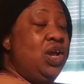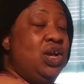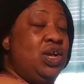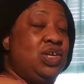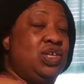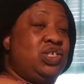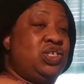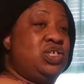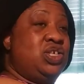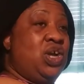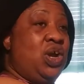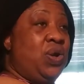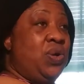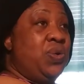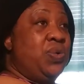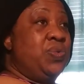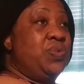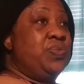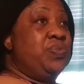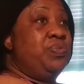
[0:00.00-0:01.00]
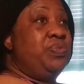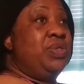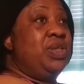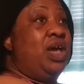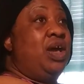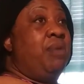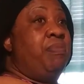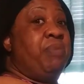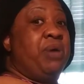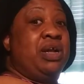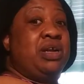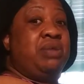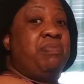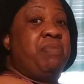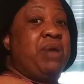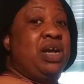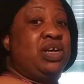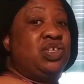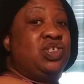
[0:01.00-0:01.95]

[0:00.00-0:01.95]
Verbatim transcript: shirt up under my